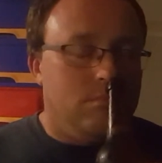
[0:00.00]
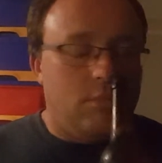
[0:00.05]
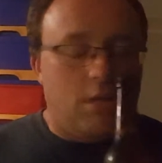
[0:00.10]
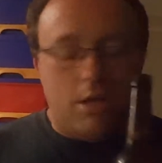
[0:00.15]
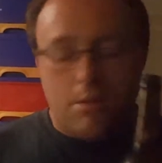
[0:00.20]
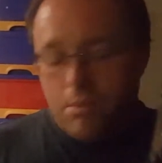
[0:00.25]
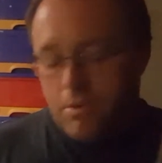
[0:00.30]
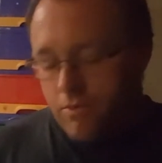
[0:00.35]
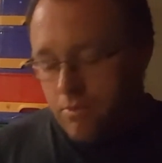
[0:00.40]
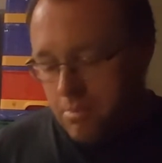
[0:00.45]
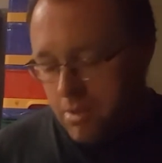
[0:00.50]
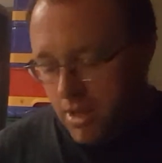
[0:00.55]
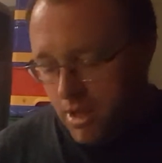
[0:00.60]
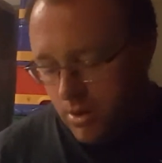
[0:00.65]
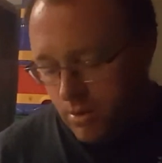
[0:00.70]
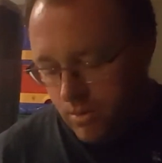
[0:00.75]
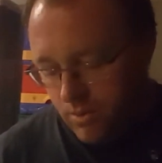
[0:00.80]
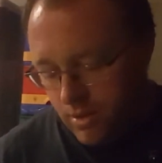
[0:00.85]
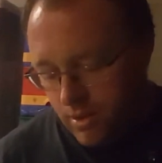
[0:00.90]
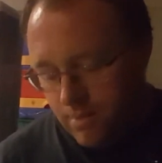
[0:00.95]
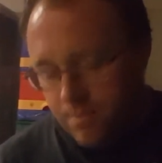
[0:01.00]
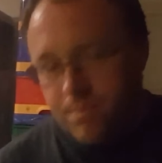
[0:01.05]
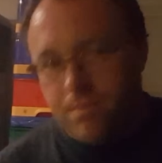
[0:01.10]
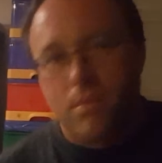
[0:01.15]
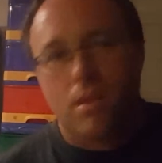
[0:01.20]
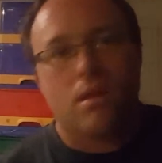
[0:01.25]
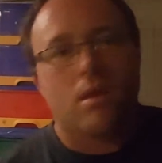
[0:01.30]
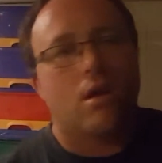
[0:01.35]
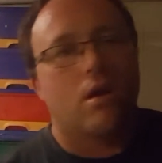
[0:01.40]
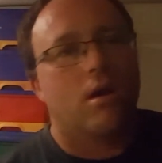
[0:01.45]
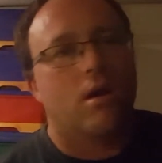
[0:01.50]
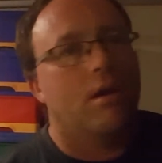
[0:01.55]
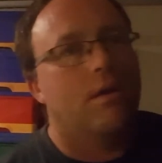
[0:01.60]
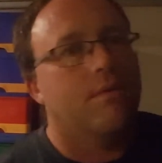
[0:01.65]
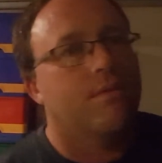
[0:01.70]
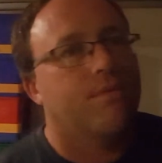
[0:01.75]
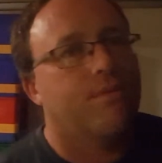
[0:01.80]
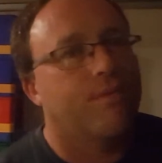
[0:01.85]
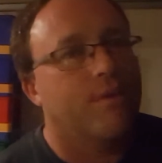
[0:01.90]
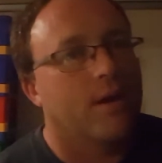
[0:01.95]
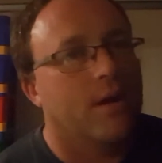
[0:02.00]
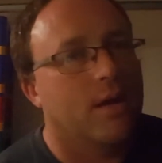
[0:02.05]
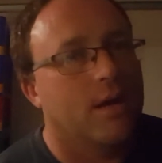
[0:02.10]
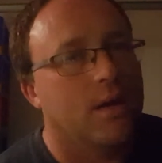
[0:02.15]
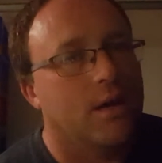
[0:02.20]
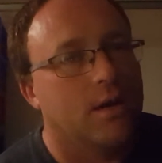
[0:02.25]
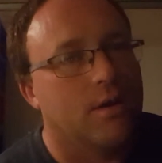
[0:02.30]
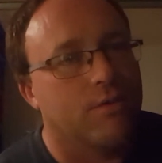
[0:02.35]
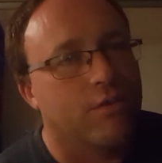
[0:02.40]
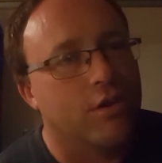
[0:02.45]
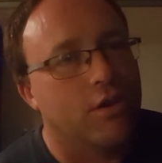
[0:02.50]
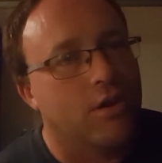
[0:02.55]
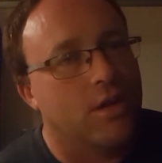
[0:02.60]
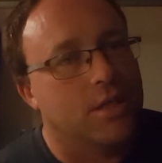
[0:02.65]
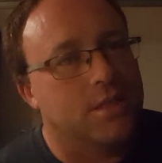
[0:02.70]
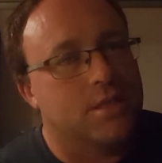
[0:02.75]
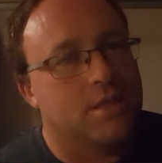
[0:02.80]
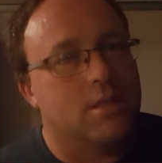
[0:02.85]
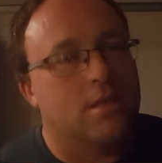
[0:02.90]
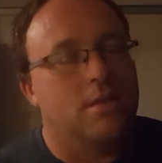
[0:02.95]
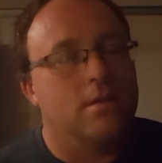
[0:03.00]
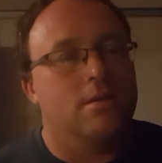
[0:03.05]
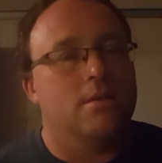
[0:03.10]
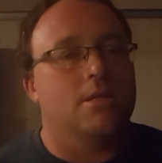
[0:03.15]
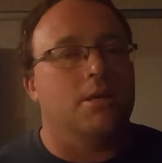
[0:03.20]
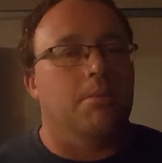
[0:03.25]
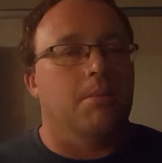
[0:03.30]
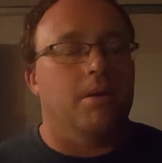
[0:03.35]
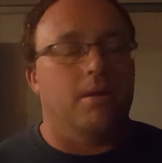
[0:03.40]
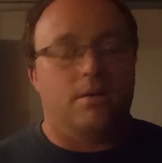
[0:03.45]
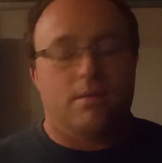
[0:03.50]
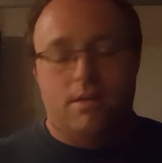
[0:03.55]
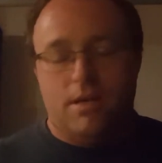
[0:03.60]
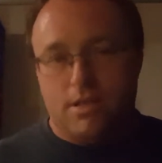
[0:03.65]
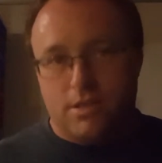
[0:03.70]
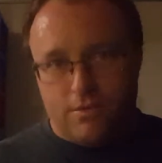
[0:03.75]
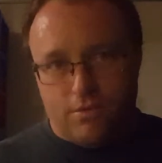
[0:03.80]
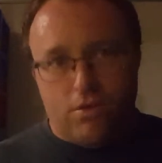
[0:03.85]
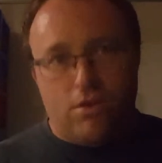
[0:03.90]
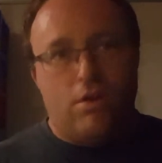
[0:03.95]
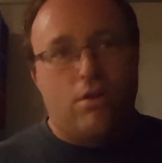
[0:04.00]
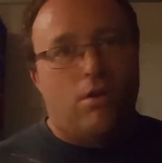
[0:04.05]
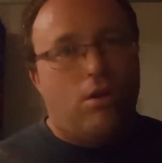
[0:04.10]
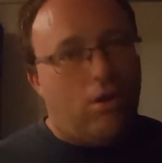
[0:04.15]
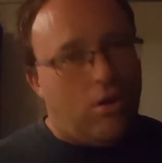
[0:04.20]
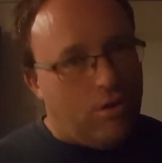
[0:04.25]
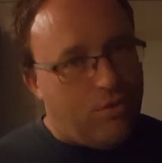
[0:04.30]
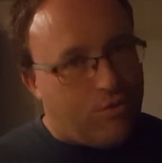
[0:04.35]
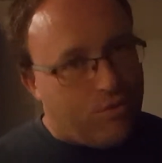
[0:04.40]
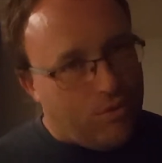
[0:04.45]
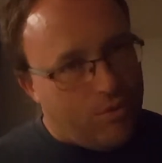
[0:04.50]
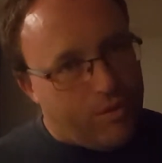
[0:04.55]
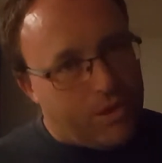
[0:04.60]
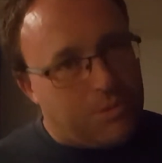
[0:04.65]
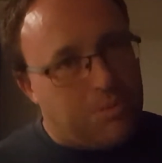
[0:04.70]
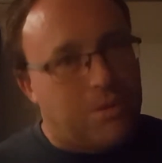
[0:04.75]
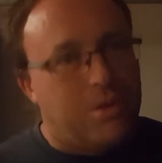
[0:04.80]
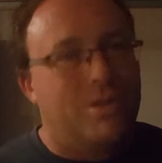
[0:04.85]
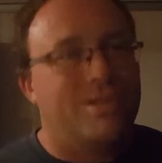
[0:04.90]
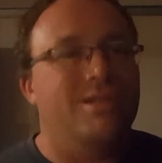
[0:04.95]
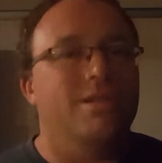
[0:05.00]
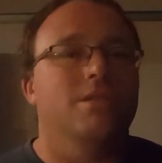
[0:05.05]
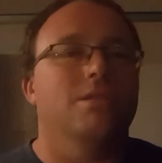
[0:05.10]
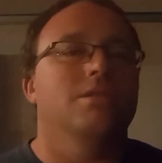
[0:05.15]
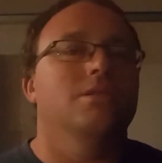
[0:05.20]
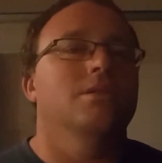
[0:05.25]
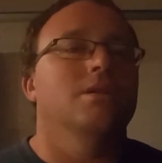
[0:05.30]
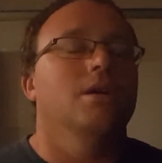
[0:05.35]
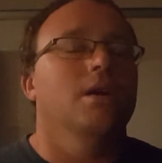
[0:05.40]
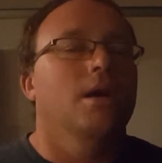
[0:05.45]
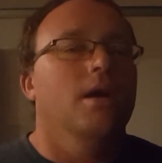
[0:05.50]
a bit of a mango in there. I have realised something as I've gone through this process,